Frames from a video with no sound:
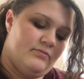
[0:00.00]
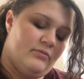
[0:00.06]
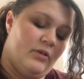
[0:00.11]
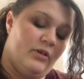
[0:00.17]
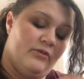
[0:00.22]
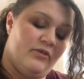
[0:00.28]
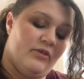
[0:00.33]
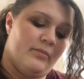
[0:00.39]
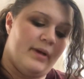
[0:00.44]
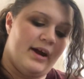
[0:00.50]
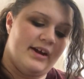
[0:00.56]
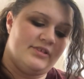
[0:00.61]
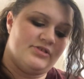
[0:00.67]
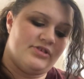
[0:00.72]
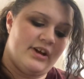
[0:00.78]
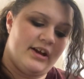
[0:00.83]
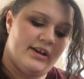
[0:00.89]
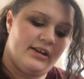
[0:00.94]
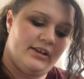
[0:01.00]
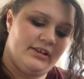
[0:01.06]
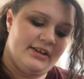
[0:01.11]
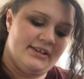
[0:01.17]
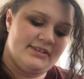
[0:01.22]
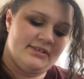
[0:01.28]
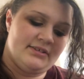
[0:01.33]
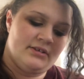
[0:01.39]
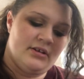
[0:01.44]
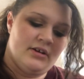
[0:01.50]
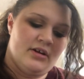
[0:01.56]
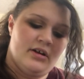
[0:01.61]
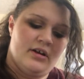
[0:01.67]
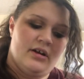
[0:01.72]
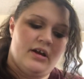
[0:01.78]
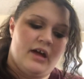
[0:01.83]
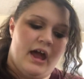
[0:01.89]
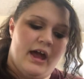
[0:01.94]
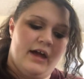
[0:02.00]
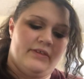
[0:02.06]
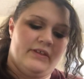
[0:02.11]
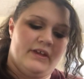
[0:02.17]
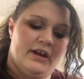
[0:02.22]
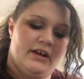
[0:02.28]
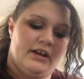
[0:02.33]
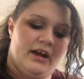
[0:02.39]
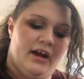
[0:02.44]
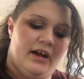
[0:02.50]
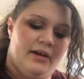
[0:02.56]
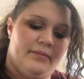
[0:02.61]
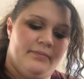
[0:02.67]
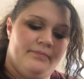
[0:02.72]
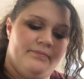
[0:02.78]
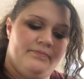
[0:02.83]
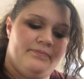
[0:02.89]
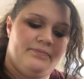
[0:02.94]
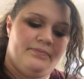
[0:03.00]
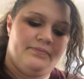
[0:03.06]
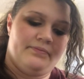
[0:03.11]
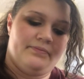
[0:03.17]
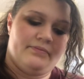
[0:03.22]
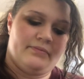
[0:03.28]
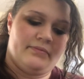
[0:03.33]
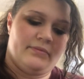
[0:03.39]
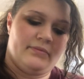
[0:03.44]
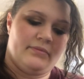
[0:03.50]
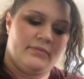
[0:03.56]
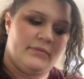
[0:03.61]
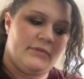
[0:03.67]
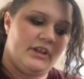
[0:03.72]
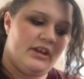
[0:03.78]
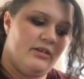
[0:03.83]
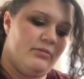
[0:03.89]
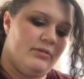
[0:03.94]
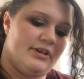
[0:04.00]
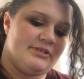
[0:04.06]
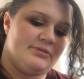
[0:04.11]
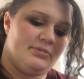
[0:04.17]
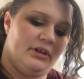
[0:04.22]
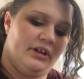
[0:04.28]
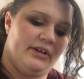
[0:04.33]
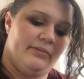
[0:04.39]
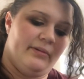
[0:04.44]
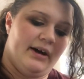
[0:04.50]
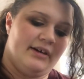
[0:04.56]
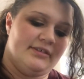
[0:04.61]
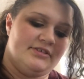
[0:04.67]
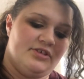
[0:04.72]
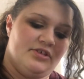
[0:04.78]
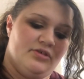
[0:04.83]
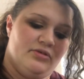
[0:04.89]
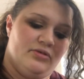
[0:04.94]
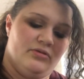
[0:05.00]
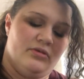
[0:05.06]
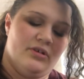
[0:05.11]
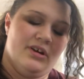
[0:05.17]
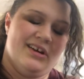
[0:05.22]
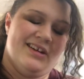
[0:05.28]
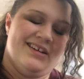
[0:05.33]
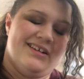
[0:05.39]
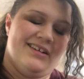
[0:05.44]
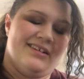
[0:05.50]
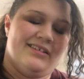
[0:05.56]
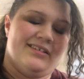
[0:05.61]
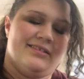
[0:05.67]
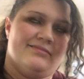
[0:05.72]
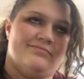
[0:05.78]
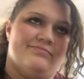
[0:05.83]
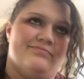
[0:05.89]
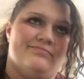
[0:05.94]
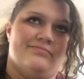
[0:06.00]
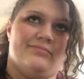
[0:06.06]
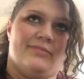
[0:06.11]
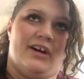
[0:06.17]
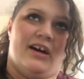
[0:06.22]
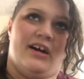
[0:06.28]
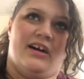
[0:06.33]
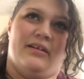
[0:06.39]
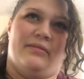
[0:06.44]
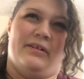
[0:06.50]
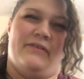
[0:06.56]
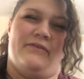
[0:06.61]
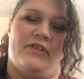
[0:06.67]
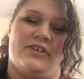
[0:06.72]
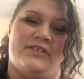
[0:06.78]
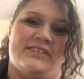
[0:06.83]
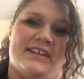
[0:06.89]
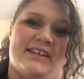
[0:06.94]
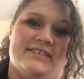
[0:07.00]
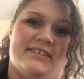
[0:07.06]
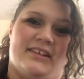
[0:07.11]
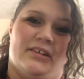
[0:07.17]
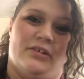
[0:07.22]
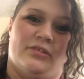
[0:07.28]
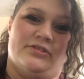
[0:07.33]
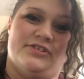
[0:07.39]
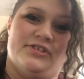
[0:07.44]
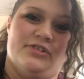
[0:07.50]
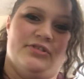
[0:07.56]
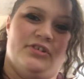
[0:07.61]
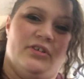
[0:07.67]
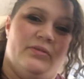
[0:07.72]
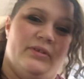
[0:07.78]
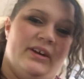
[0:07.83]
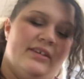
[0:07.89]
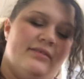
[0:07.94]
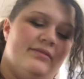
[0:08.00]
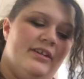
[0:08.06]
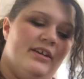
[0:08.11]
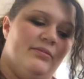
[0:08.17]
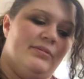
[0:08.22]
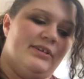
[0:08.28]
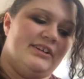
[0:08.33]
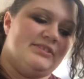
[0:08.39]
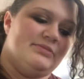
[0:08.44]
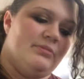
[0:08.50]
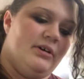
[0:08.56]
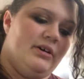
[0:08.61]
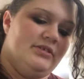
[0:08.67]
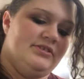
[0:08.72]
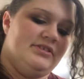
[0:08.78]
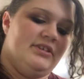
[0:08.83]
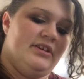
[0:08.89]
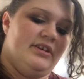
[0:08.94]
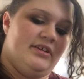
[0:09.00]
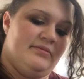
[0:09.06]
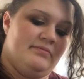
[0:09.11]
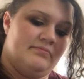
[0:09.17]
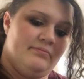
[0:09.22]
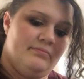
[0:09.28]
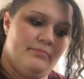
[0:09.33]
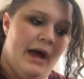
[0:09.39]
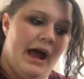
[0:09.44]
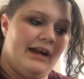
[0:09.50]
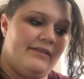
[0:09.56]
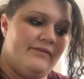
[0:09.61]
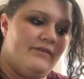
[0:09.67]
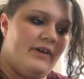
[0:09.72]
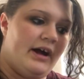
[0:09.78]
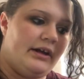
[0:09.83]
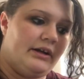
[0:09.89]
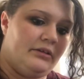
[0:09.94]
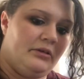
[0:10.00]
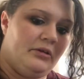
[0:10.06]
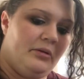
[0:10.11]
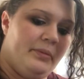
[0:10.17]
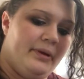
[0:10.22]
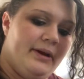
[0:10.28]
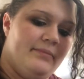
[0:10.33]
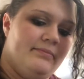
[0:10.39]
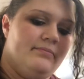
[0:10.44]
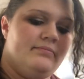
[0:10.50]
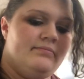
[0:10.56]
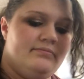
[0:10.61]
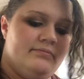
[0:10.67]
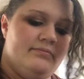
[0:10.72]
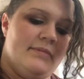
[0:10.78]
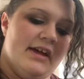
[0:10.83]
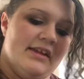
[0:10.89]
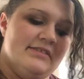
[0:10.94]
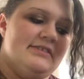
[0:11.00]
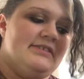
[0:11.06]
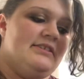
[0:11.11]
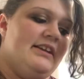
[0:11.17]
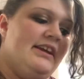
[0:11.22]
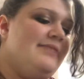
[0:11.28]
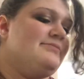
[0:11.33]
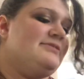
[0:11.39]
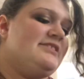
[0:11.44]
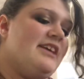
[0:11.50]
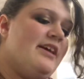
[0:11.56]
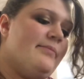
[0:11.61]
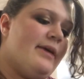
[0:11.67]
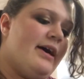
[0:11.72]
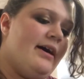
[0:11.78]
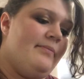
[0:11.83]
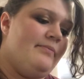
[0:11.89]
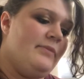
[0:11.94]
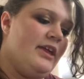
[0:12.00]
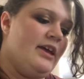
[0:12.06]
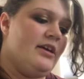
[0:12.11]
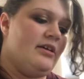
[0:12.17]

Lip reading: well, for my shade at least. And then it works really well to if your skin's a little too dewy, it works well to mattify it a little bit, hence the name Stay Matte.